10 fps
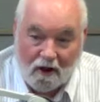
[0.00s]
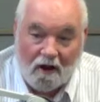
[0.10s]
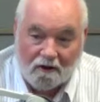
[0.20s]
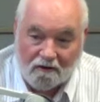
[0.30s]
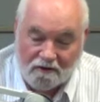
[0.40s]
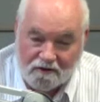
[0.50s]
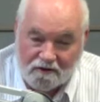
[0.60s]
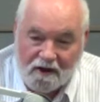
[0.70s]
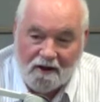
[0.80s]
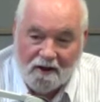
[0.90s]
line on
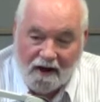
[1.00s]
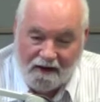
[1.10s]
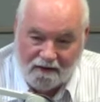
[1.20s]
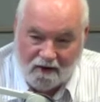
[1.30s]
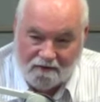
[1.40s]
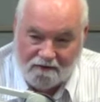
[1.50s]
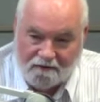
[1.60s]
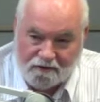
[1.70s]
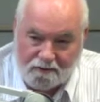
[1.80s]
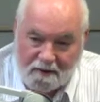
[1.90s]
this, and I
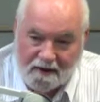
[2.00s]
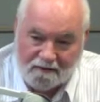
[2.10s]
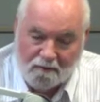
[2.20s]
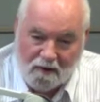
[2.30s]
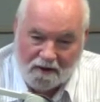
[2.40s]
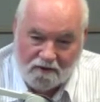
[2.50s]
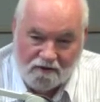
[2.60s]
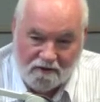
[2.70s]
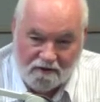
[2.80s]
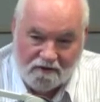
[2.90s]
suspect that one could
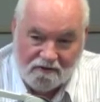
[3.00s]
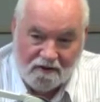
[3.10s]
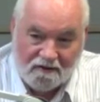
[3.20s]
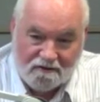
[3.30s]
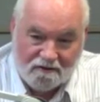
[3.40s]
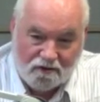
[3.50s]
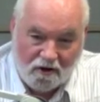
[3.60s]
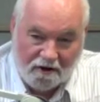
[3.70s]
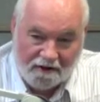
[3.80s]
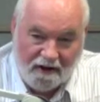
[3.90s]
see this as
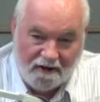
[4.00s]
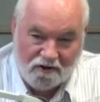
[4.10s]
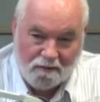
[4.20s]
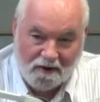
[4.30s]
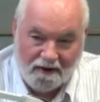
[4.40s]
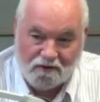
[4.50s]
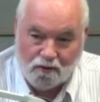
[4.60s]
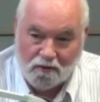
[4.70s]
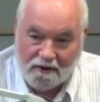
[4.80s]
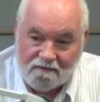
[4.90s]
trying to gain some
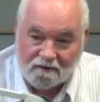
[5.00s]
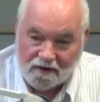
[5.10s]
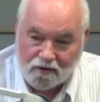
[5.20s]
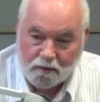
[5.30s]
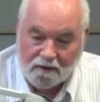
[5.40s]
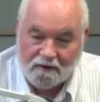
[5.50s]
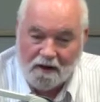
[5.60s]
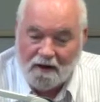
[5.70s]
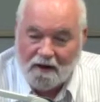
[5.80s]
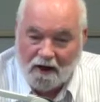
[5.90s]
electoral leverage with
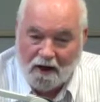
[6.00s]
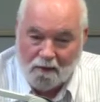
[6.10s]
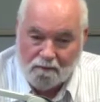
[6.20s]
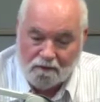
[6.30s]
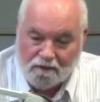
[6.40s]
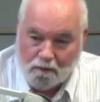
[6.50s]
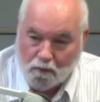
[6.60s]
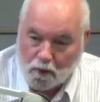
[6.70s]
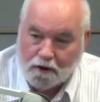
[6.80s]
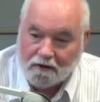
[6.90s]

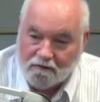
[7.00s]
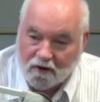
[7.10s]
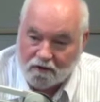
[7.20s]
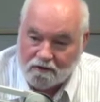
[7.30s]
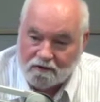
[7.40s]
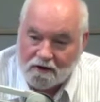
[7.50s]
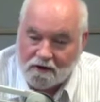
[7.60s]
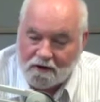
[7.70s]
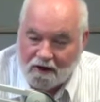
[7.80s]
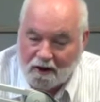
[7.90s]
working voters
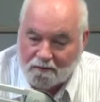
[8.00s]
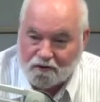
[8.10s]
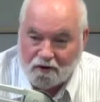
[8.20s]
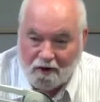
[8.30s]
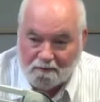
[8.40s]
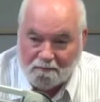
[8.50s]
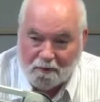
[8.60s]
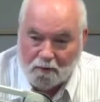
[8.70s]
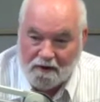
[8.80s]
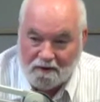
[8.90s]
to try and
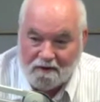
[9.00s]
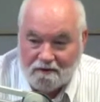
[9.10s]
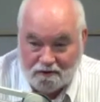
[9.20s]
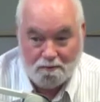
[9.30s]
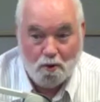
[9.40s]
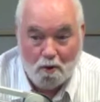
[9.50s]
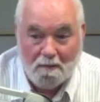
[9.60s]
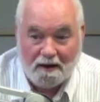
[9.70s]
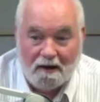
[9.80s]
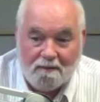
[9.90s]
build their support
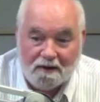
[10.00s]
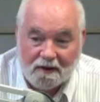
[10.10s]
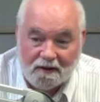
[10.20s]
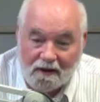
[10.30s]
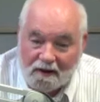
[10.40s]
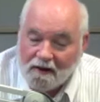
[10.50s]
back up again.